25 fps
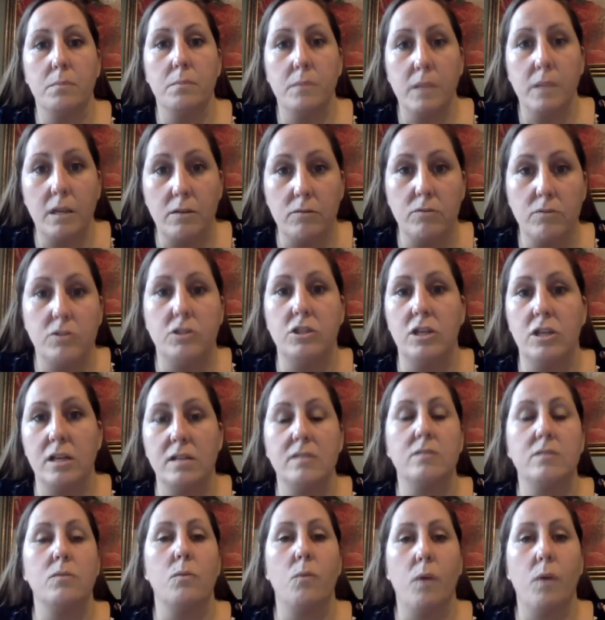They're
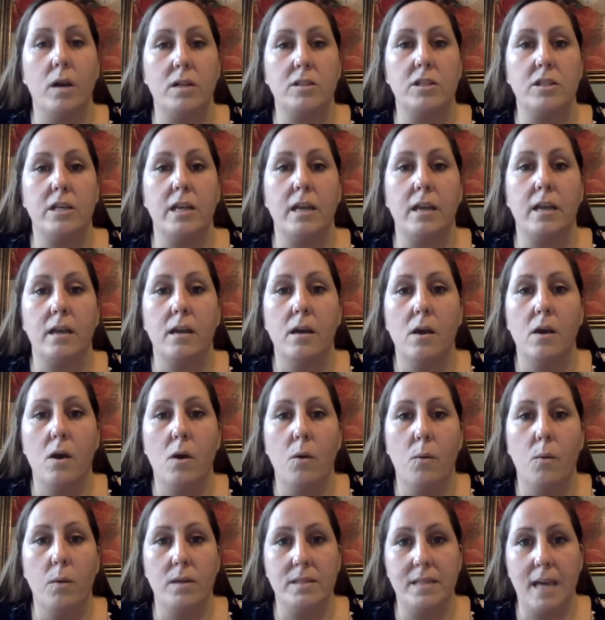just watching
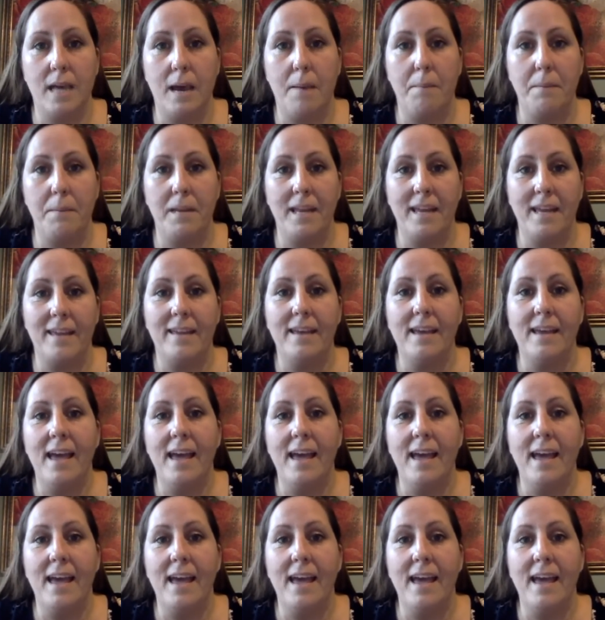what's happening.